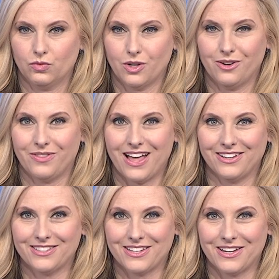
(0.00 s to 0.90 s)
Oh, that
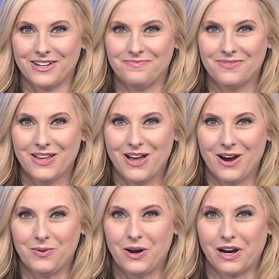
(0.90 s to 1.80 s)
looks good.
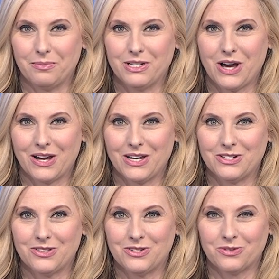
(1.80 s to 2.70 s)
We are going to be talking
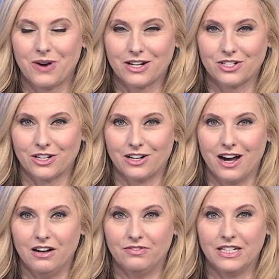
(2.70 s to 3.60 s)
to the director
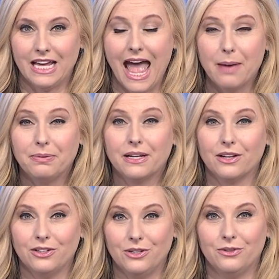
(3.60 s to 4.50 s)
of the
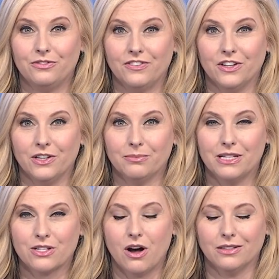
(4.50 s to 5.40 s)
epic new film.
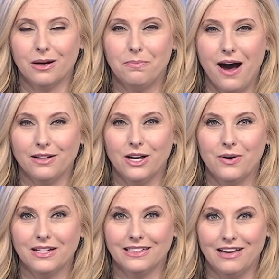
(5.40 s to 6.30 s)
It's called
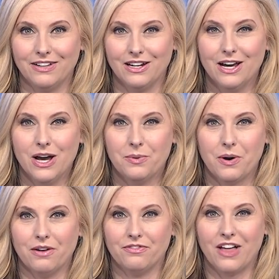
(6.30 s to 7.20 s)
Apollo 11.
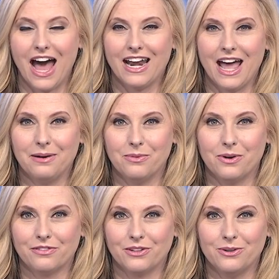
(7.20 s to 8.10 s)
We'll have that and
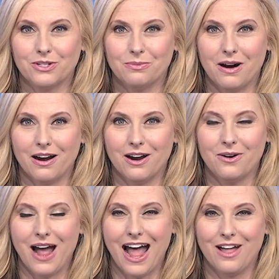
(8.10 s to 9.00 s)
more for you
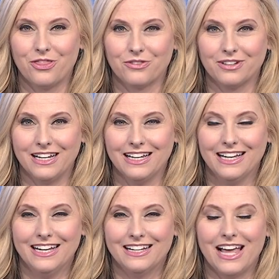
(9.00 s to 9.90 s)
tomorrow at 3.
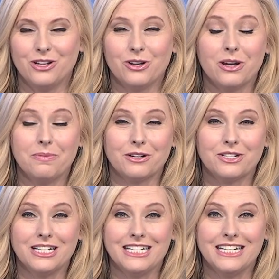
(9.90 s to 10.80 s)
Again, you can go to
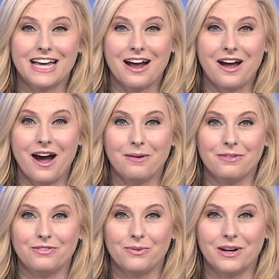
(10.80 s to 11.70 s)
betterct.com
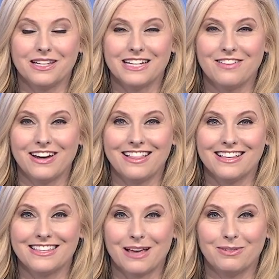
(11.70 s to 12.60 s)
if you want to save any of
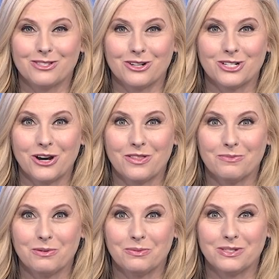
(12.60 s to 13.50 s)
these segments or share
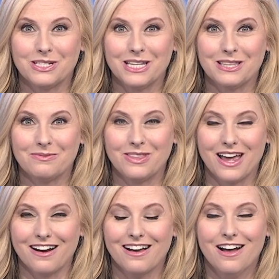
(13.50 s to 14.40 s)
them. You'll be able to see them
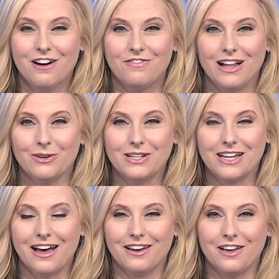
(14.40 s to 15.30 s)
there. Follow us
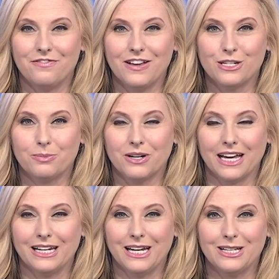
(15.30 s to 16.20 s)
on Facebook
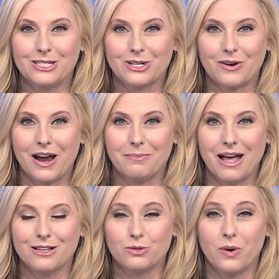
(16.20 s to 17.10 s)
and Instagram
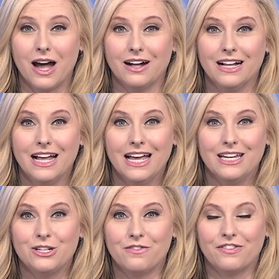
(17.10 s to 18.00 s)
as well.
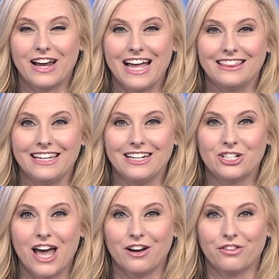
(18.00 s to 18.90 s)
Don't forget, the
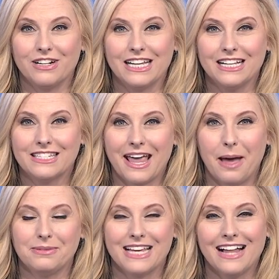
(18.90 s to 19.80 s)
Channel 3 Kids
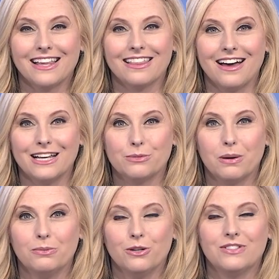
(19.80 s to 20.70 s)
Camp Telethon has
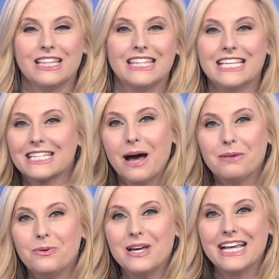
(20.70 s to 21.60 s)
been moved to this
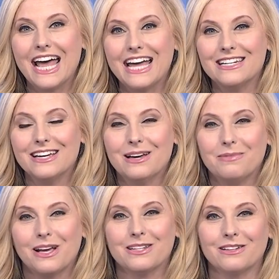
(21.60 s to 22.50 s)
coming weekend
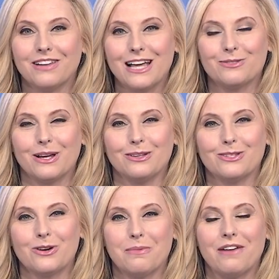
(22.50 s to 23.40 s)
because of last
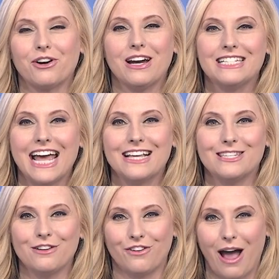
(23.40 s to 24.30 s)
weekend's storm. Have a great day.
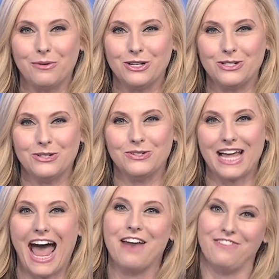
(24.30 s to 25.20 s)
See you for Eyewitness News at